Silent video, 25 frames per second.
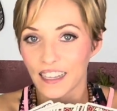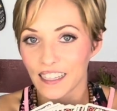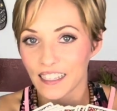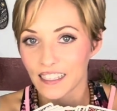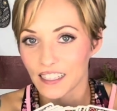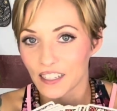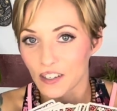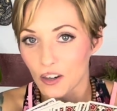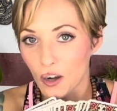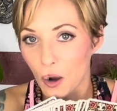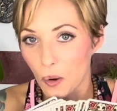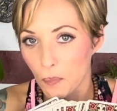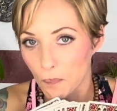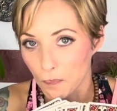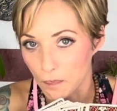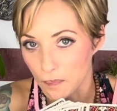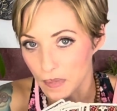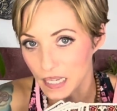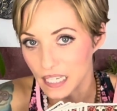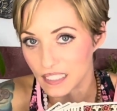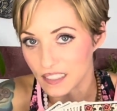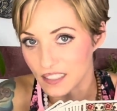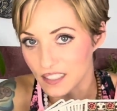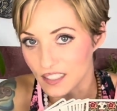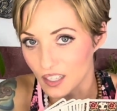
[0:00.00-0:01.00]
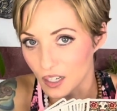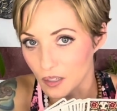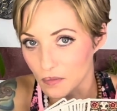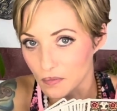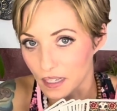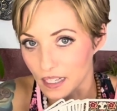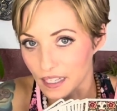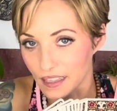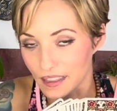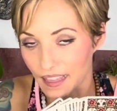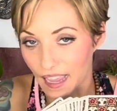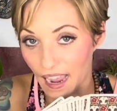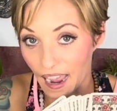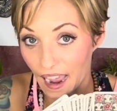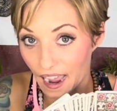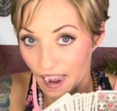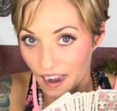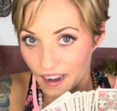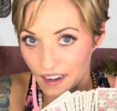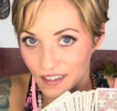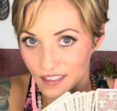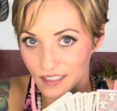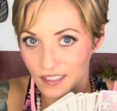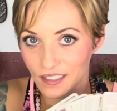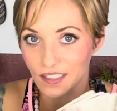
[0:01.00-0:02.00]
Like they're all mixed up like
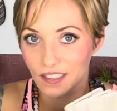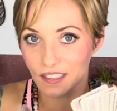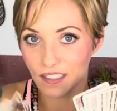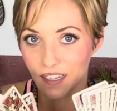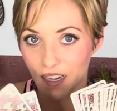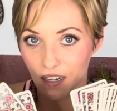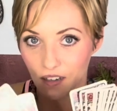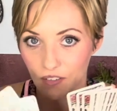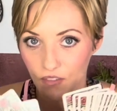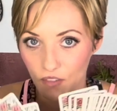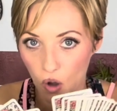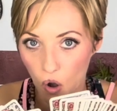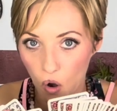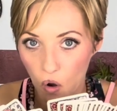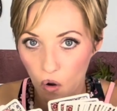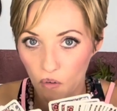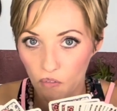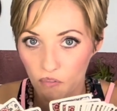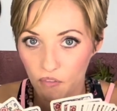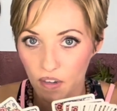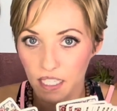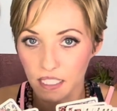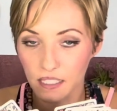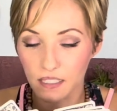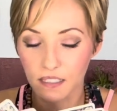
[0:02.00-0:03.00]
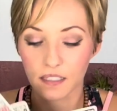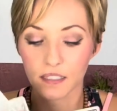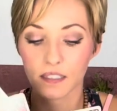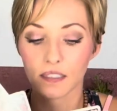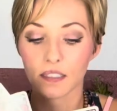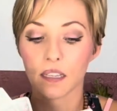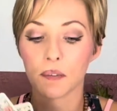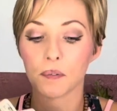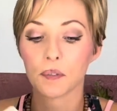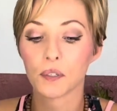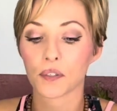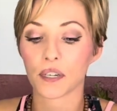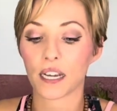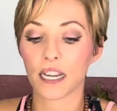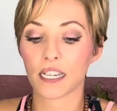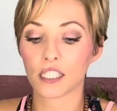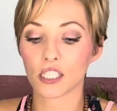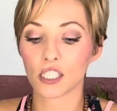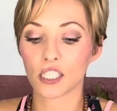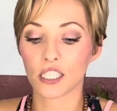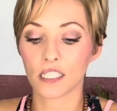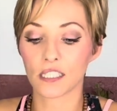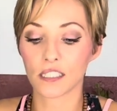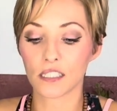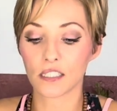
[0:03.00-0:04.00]
that instead of all facing the same
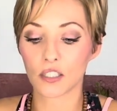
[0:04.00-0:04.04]
direction.